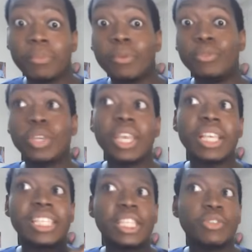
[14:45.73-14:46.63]
you can
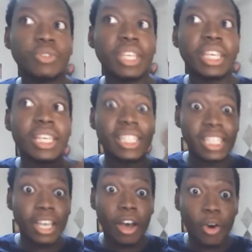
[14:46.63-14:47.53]
secretly
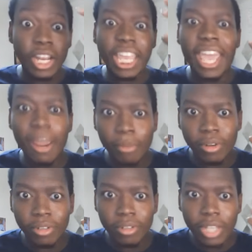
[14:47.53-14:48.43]
see her on the camera
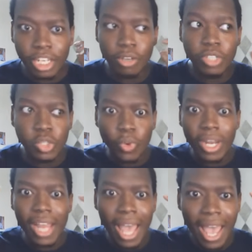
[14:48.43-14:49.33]
that Chelsea's wearing
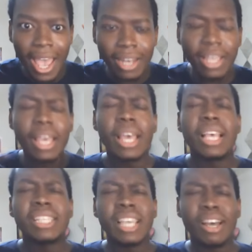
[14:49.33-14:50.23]
her hat.
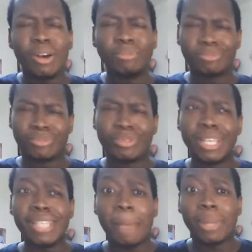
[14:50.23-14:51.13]
Say, oh,
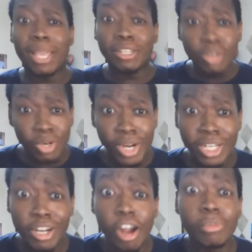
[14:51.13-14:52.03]
his application going right in
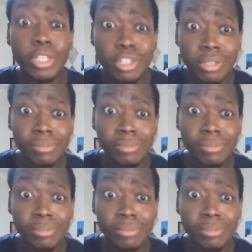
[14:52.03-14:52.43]
the garbage.